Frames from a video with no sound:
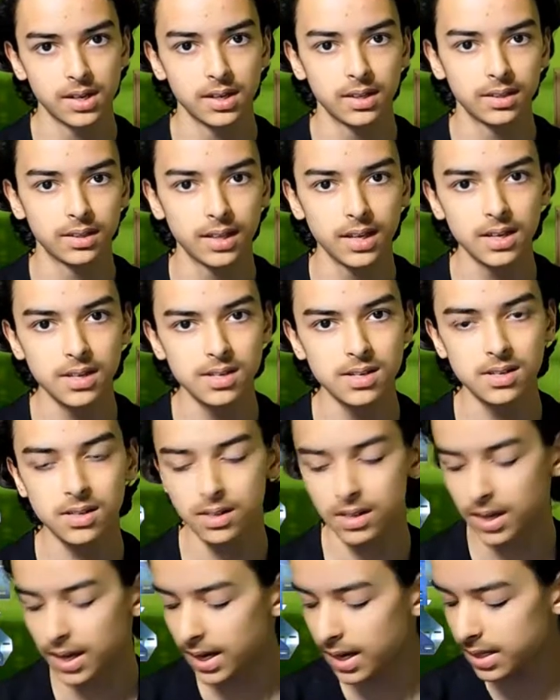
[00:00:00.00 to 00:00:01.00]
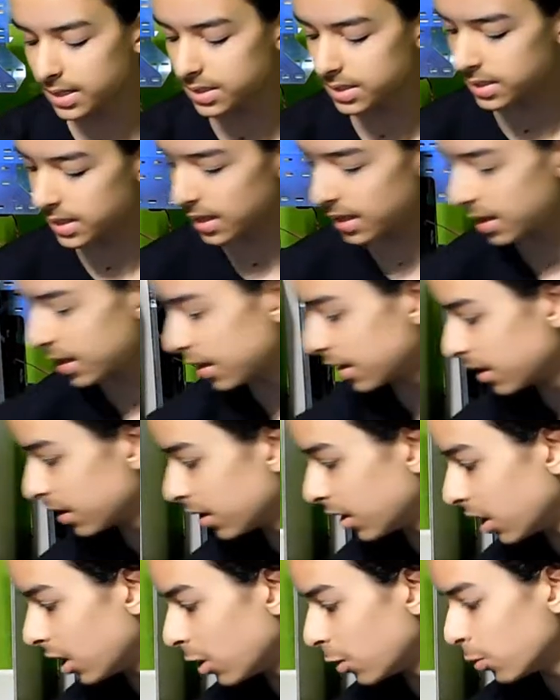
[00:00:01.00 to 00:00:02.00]
then I'd say
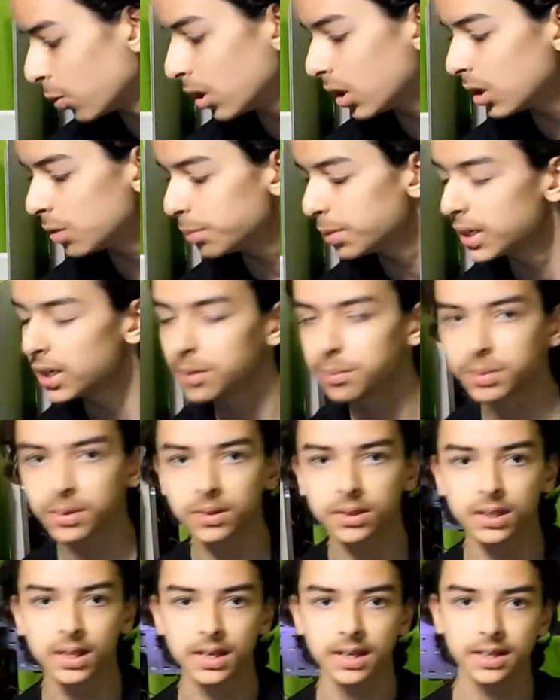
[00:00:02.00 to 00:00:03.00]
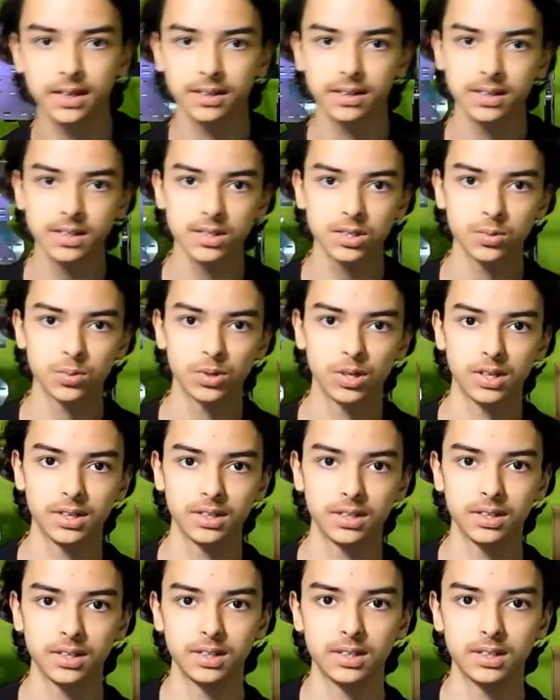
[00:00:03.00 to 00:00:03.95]
a wallpaper like this one